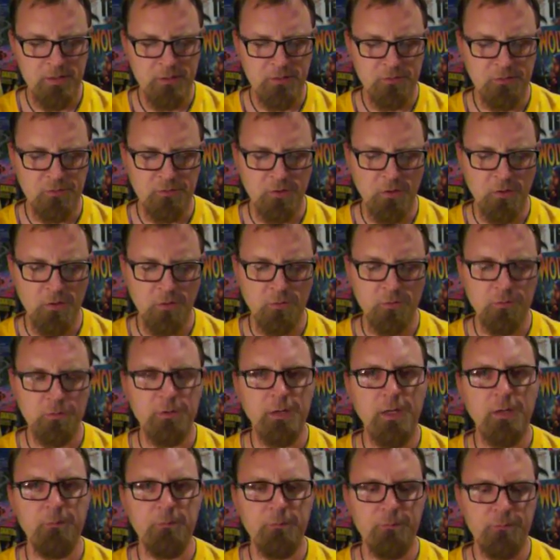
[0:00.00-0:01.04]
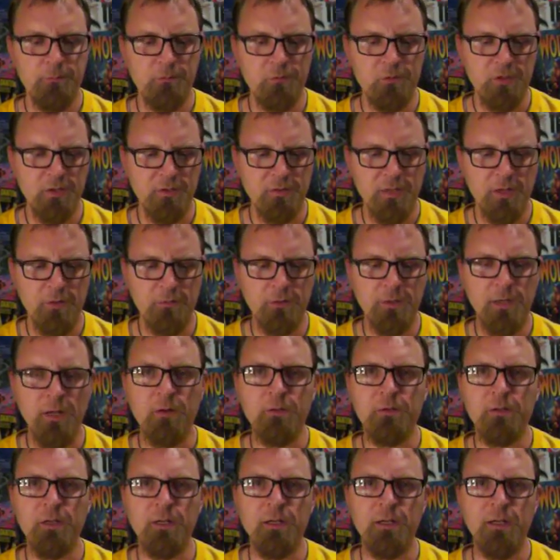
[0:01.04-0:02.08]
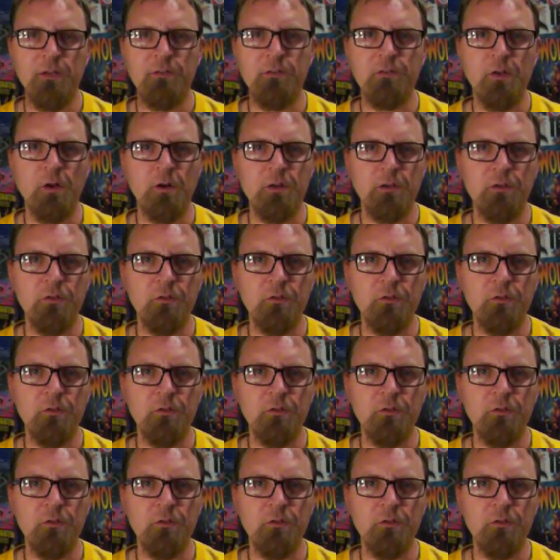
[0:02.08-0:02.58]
So, yep, check that one out. It ends August